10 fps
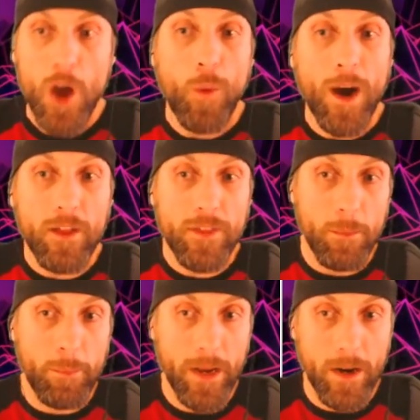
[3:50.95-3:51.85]
while they
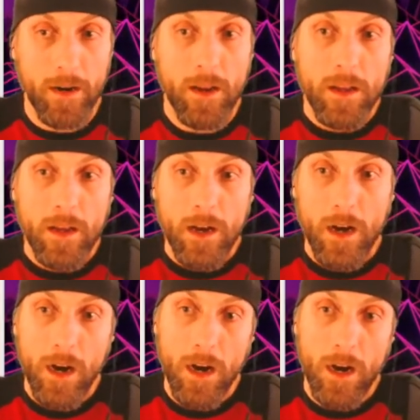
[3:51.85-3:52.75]
bear,
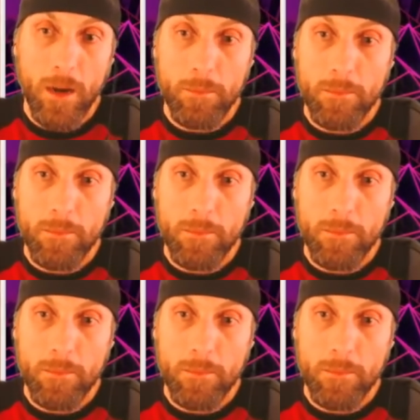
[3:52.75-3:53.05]
uh,